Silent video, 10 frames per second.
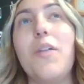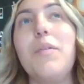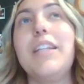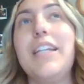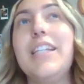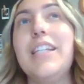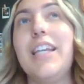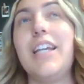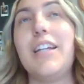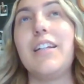
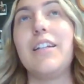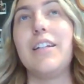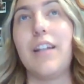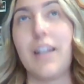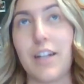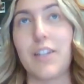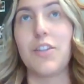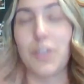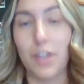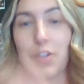releasing a
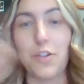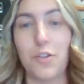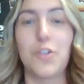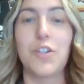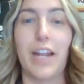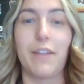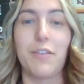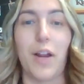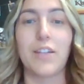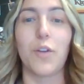new set of
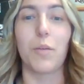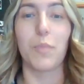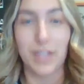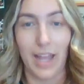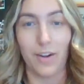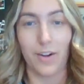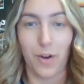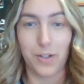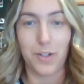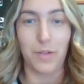Transformers that are
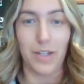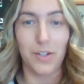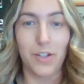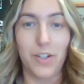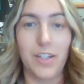cartoonish.